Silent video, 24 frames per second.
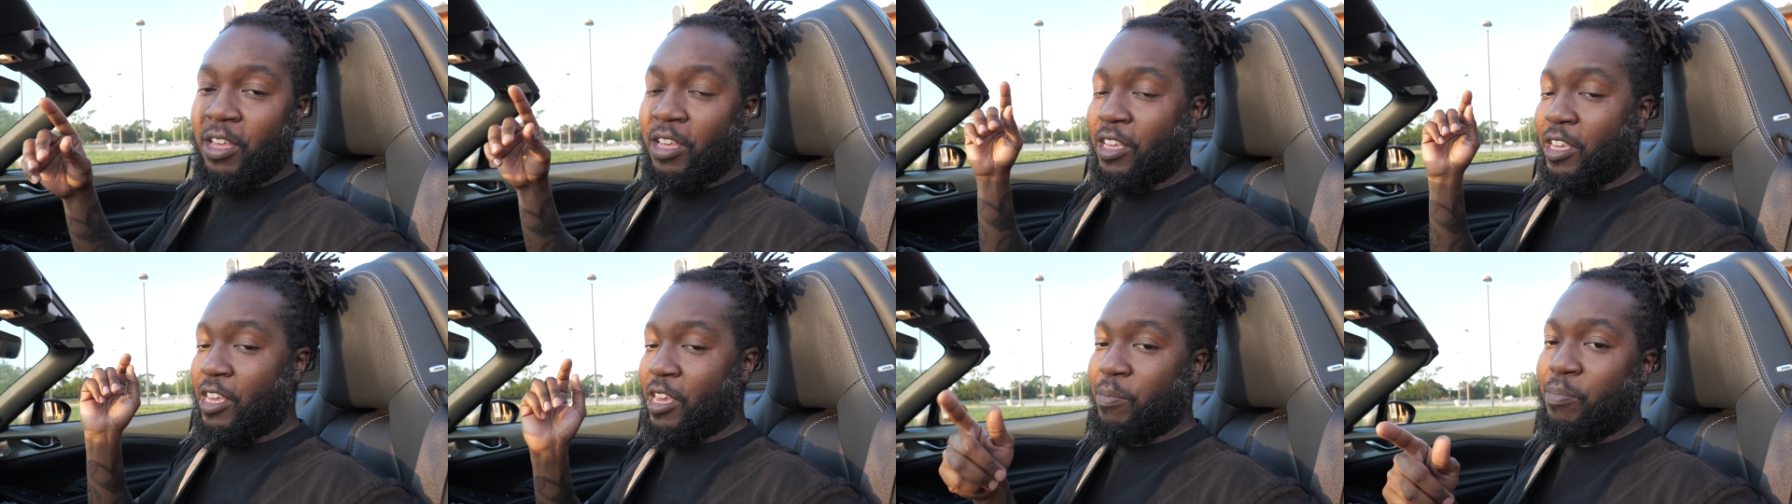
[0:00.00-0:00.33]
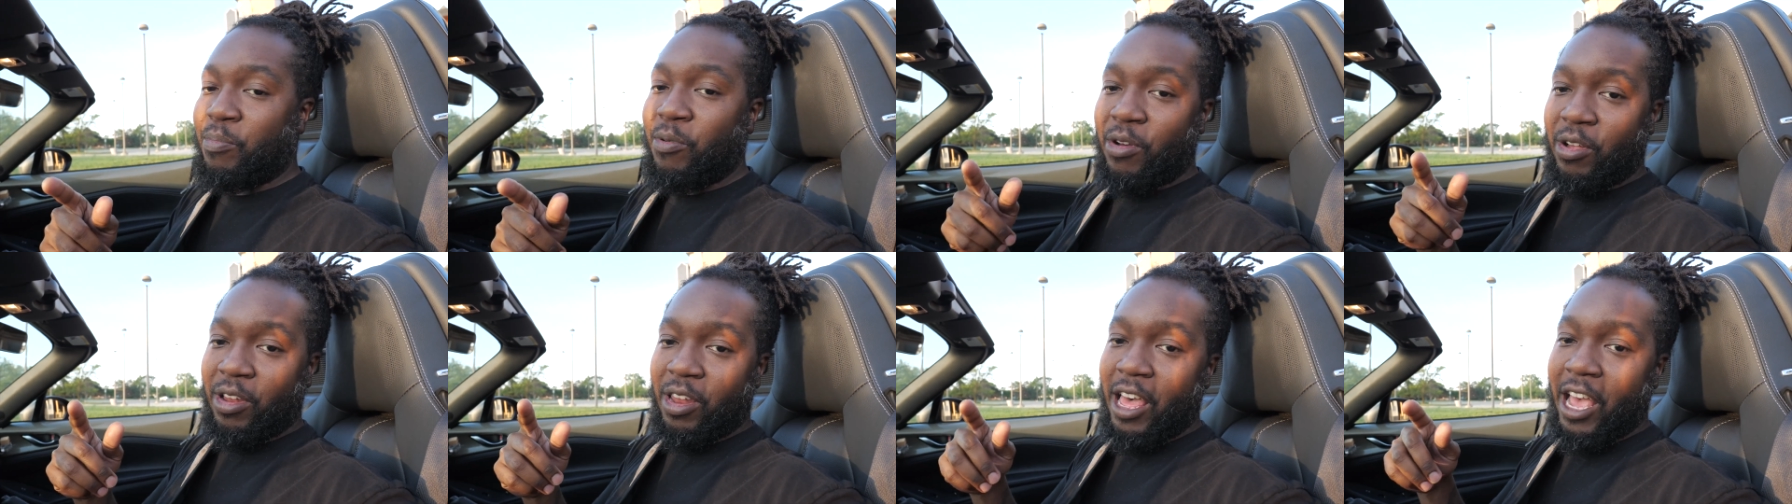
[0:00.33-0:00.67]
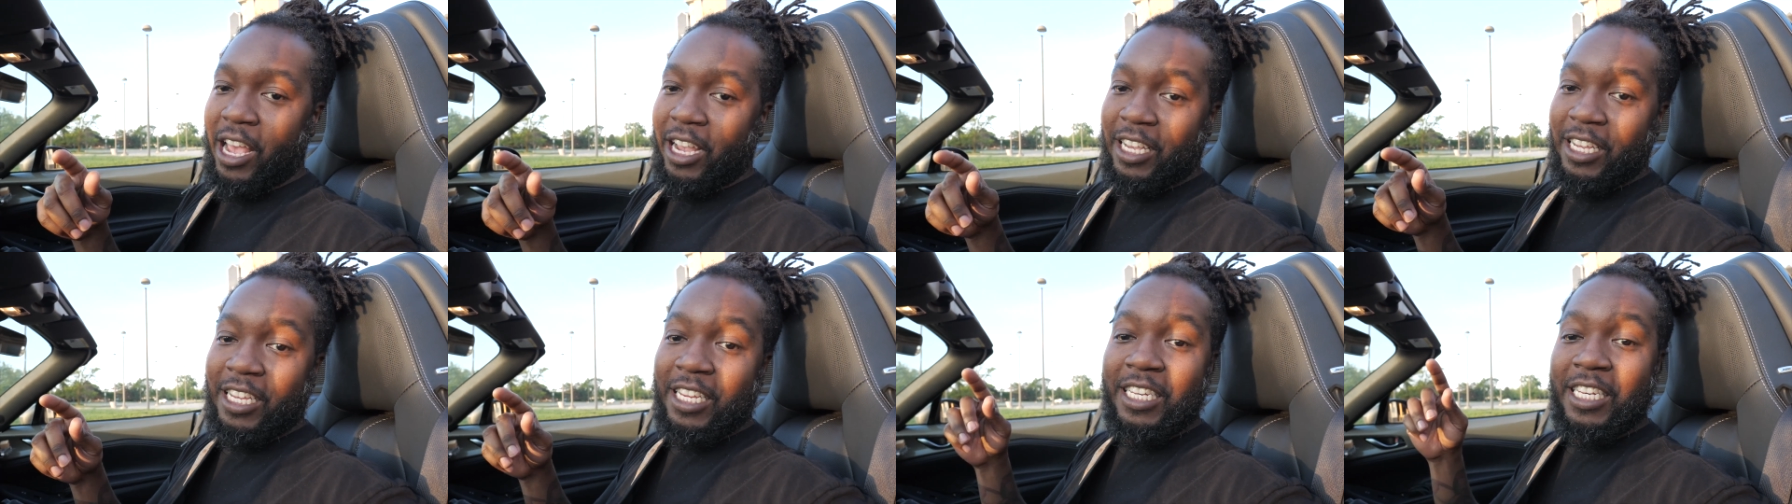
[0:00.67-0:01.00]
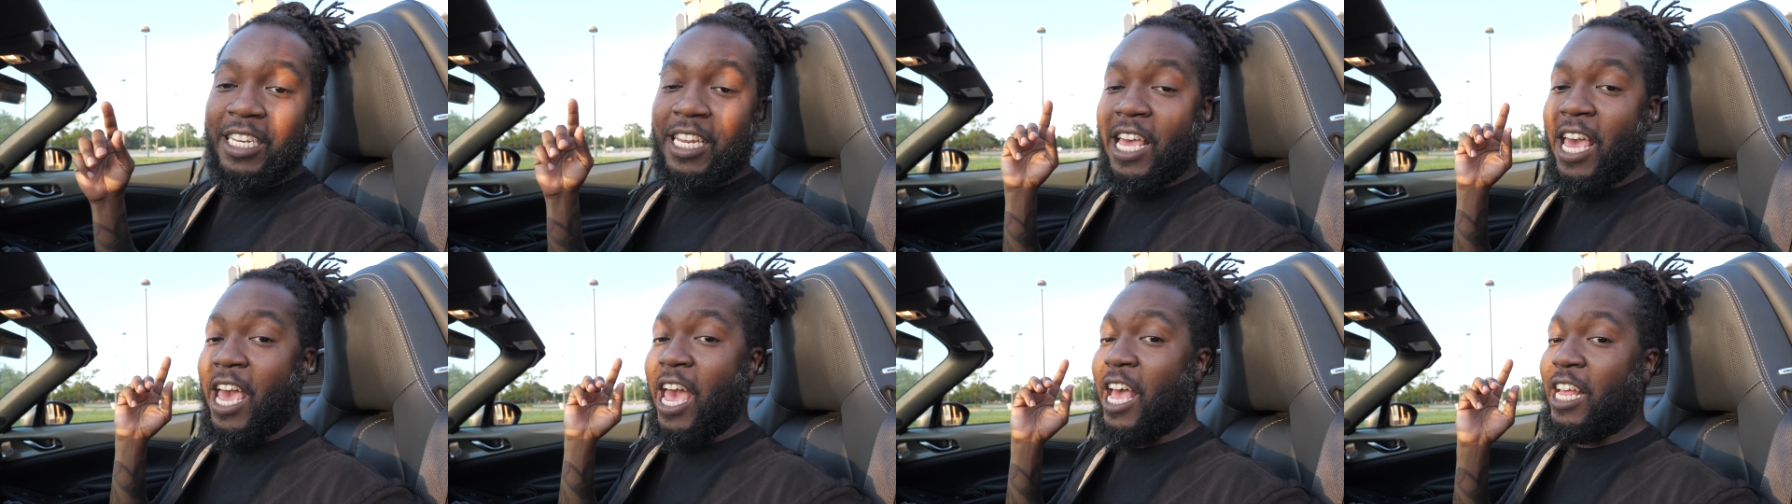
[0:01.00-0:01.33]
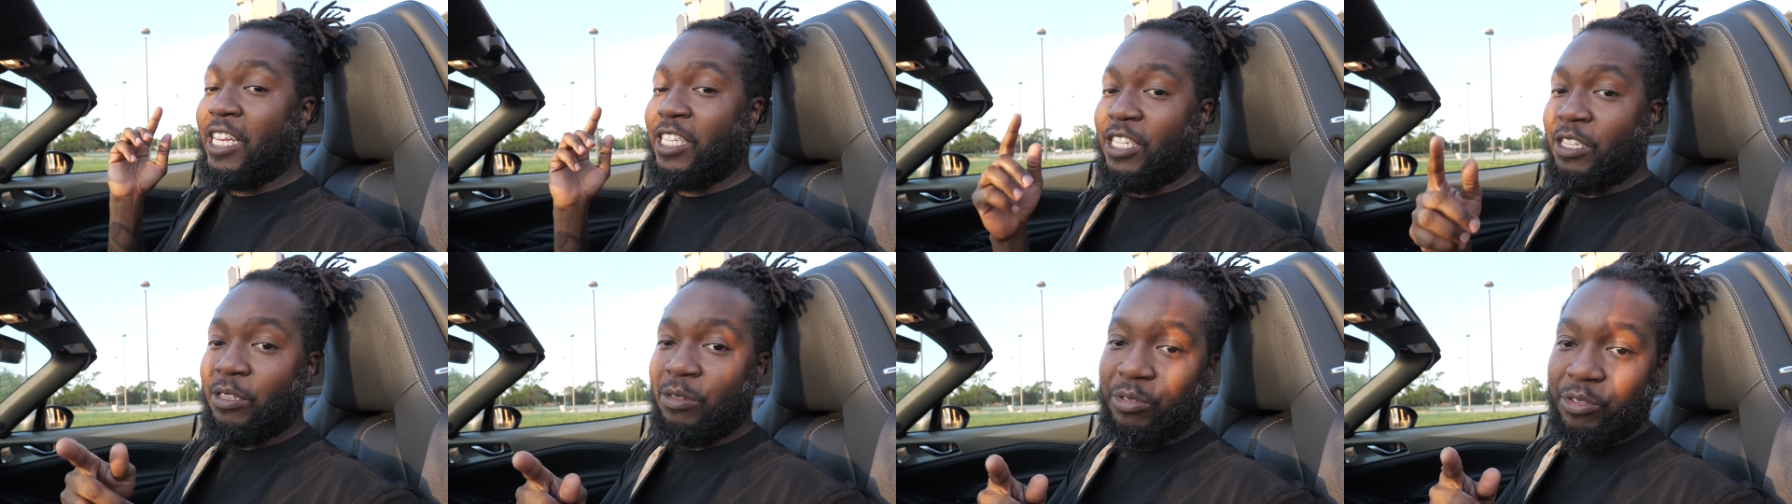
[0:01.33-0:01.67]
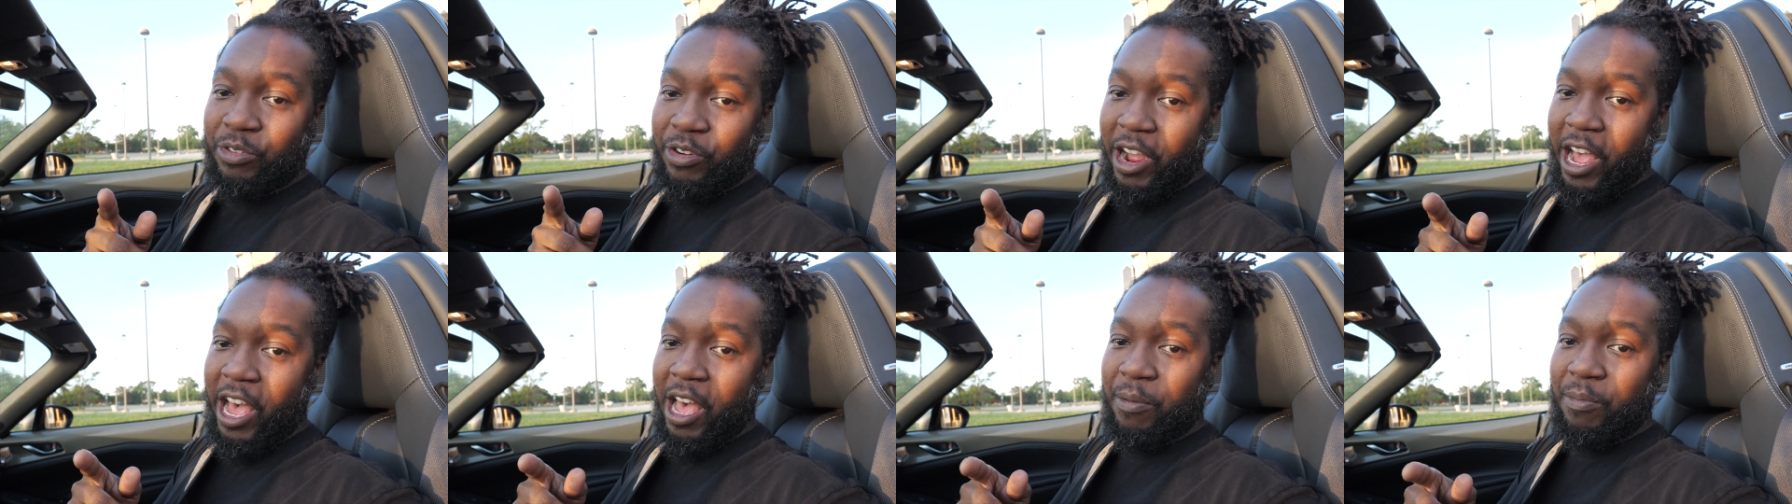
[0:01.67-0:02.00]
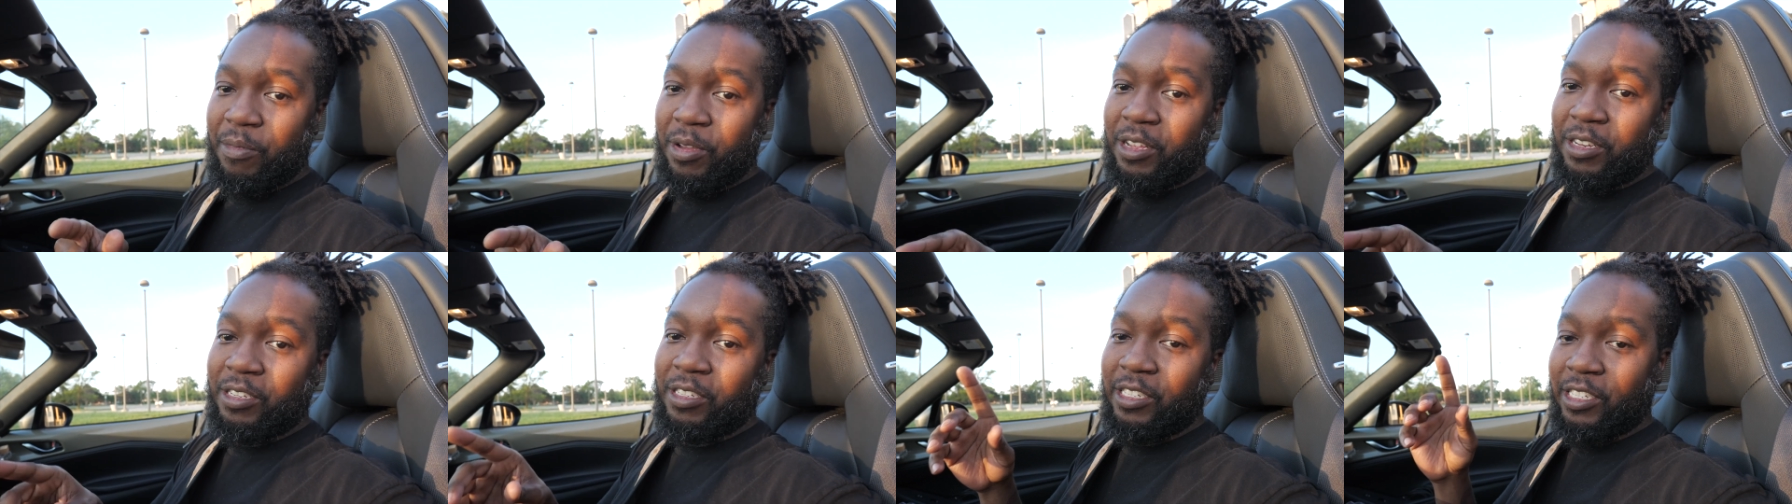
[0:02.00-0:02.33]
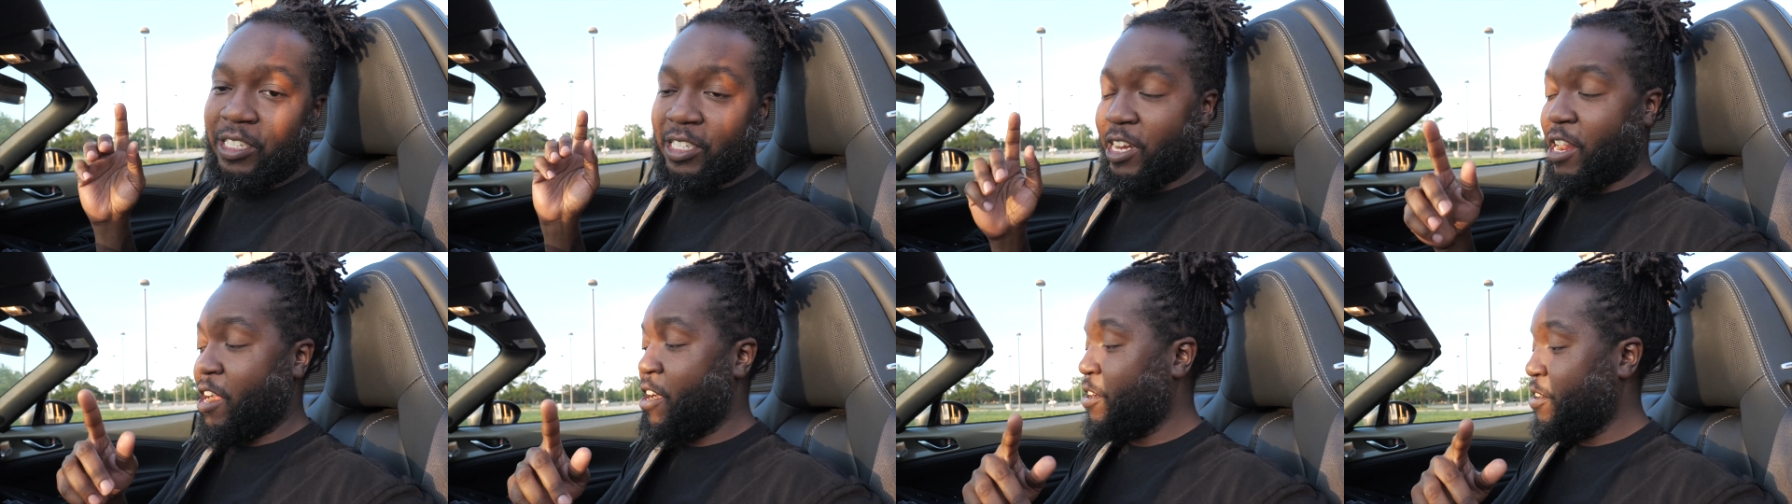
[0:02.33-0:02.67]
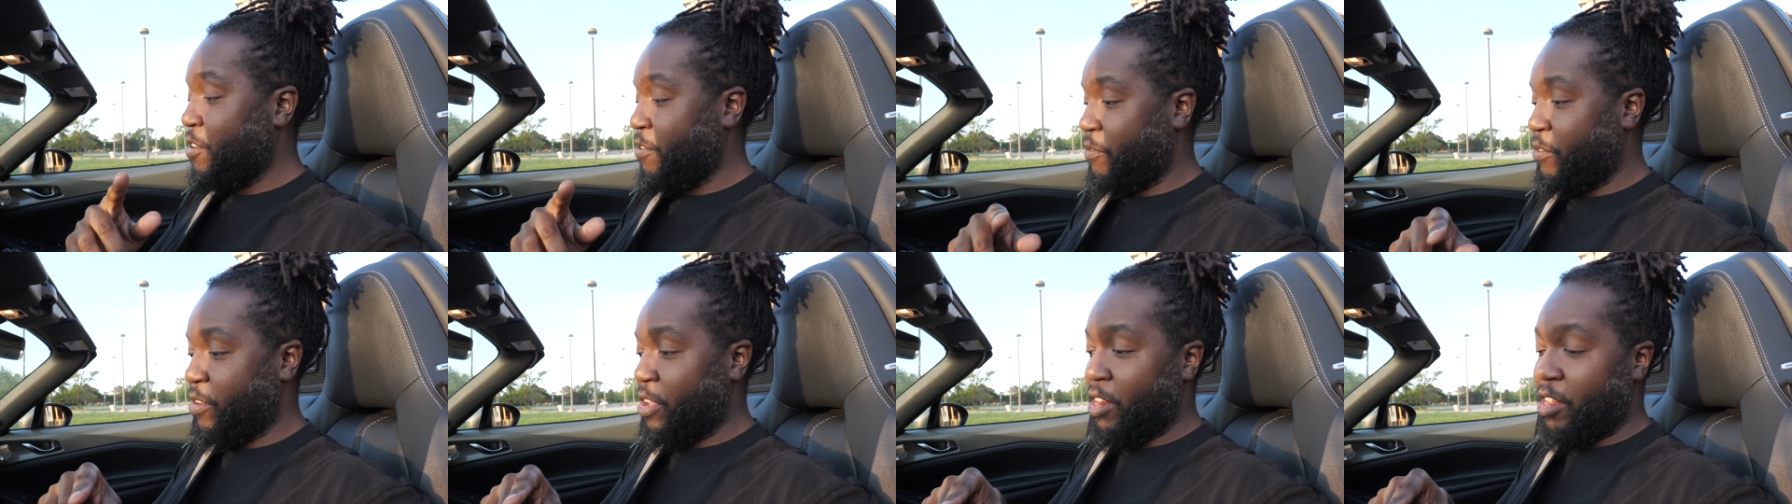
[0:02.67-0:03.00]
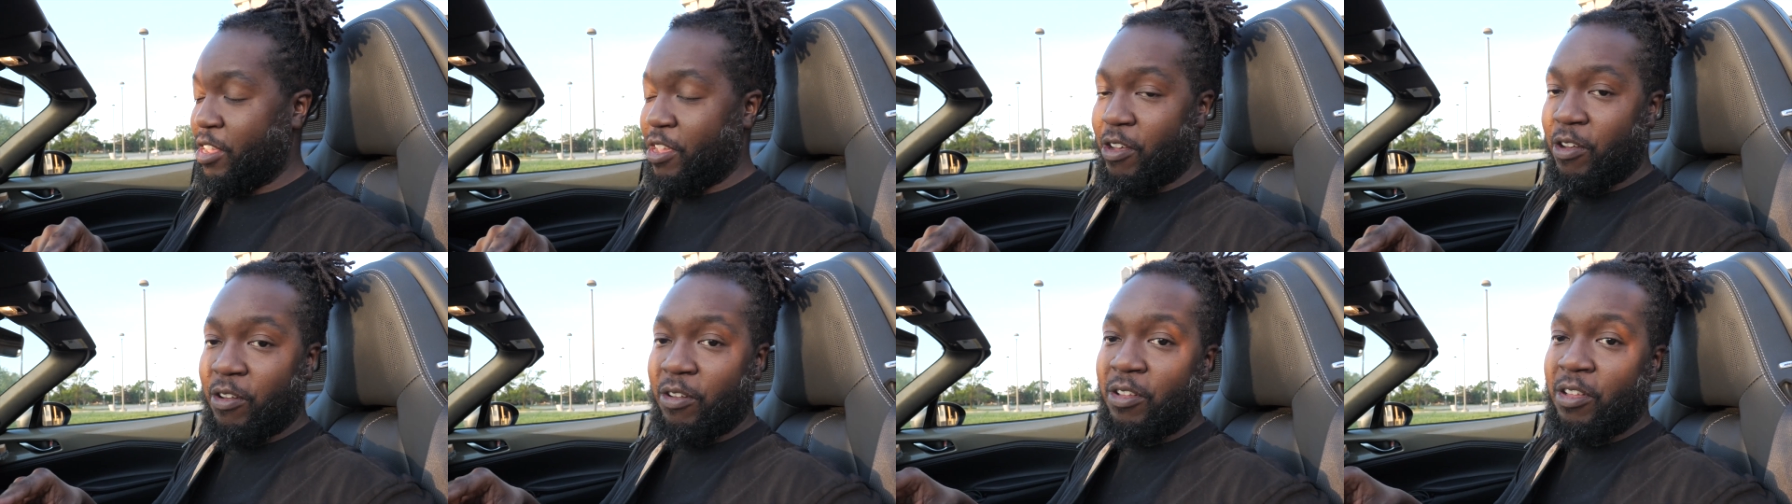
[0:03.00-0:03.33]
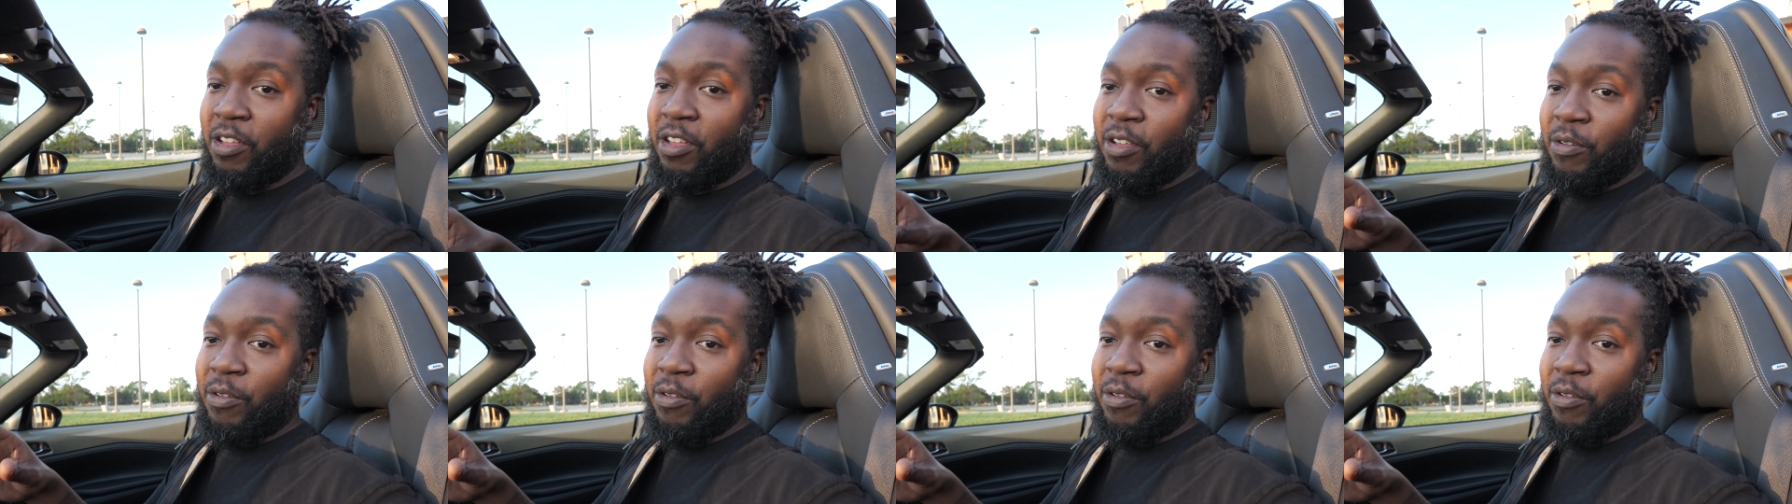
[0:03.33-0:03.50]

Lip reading: Keep on liking and subscribing, sharing the video.